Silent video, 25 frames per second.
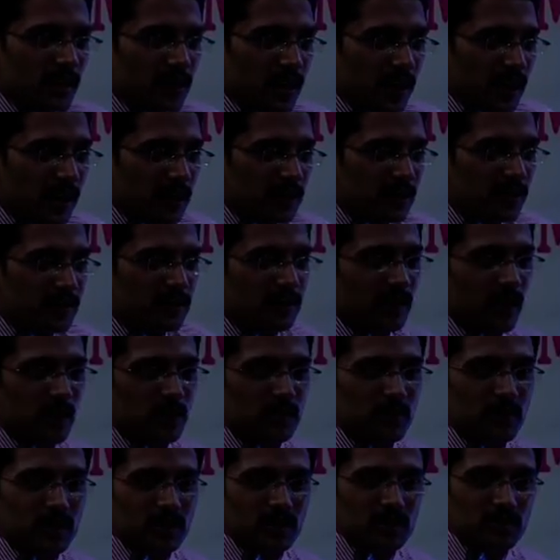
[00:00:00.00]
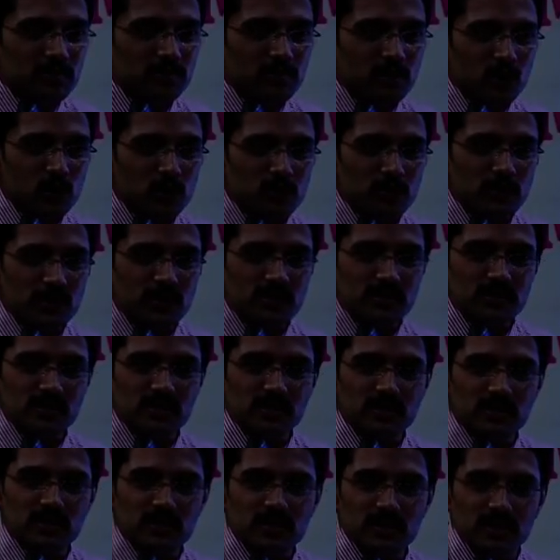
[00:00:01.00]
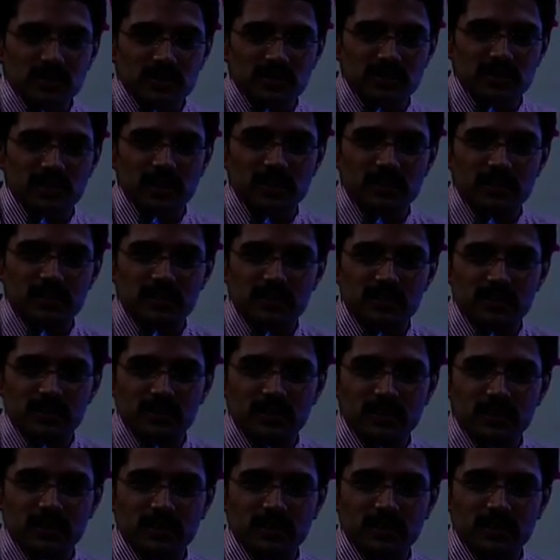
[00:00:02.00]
and carburetor float pins, jets,